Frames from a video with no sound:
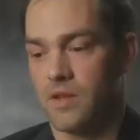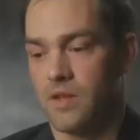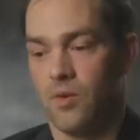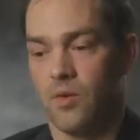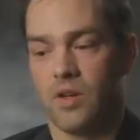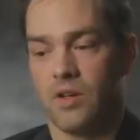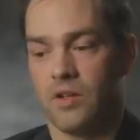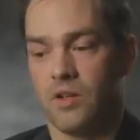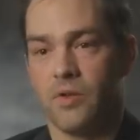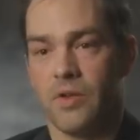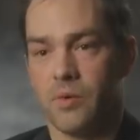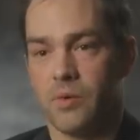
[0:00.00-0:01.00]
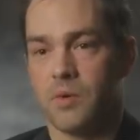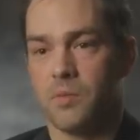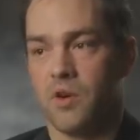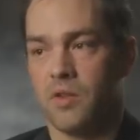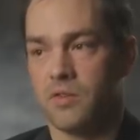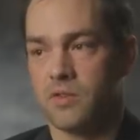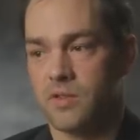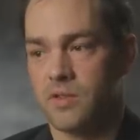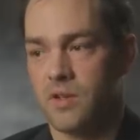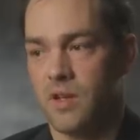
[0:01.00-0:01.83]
They were gonna go there with their brothers.